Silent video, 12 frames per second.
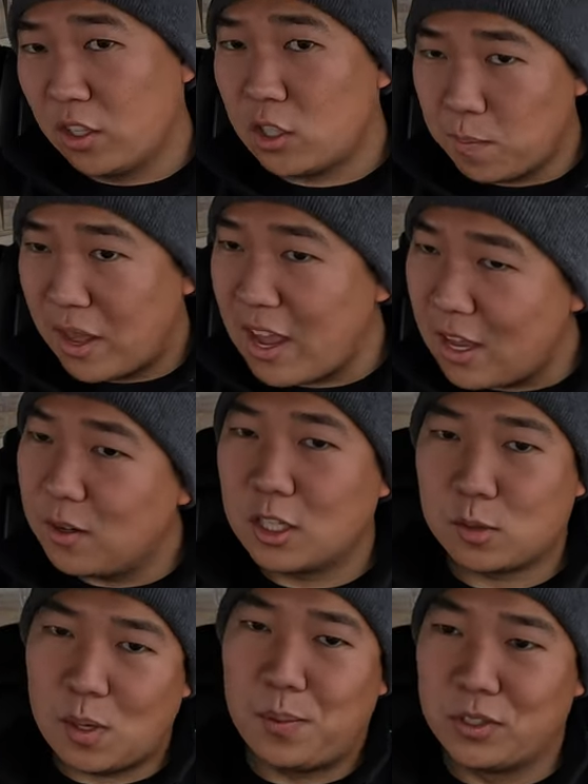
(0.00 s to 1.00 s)
The demand,
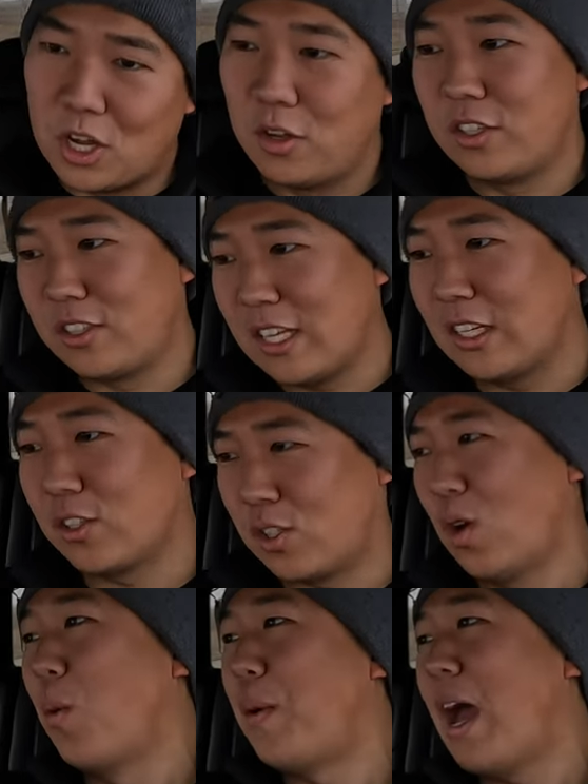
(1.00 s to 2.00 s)
because people know this thing is
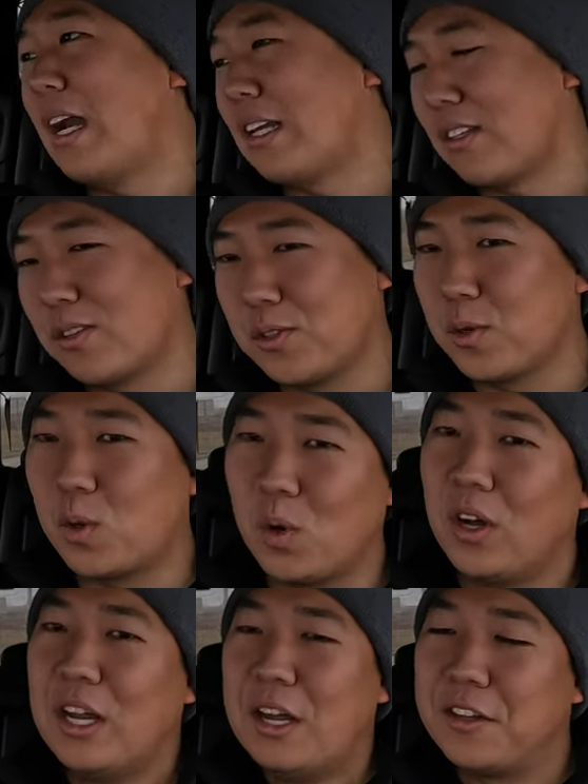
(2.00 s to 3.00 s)
so badass and so
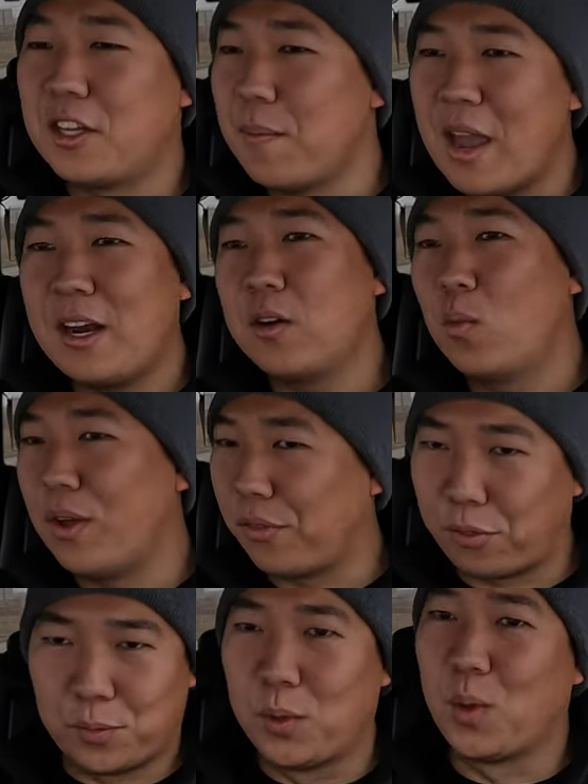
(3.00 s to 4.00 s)
cool, the demand
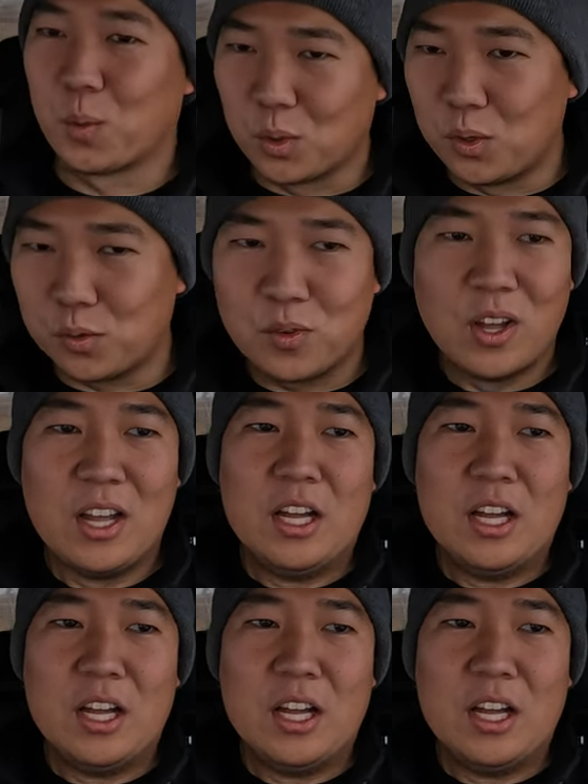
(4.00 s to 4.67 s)
went through the roof.